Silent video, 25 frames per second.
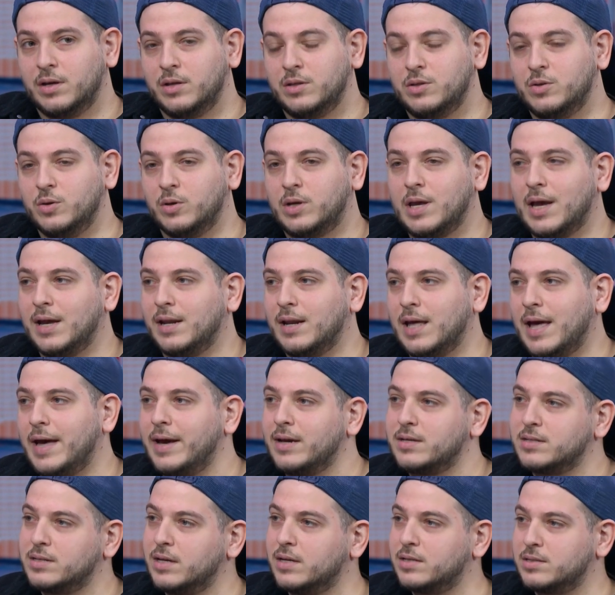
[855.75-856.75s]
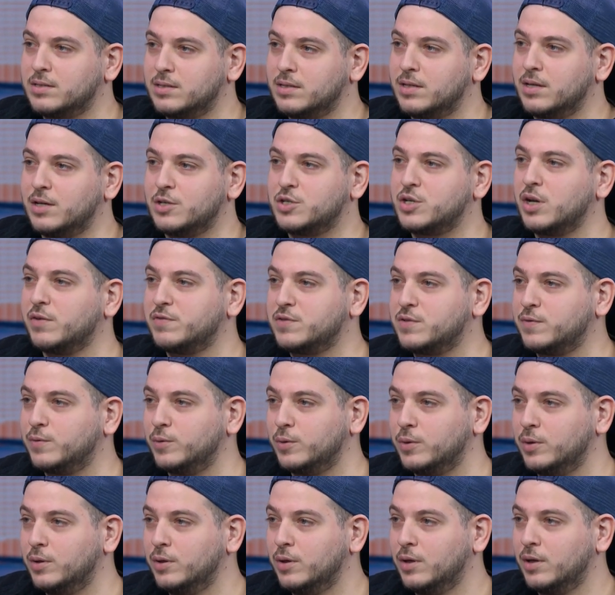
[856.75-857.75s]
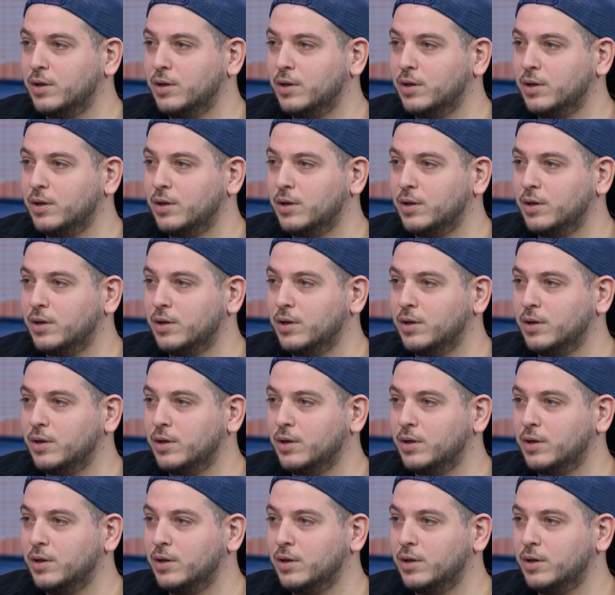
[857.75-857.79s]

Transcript: you can't access a chef's food.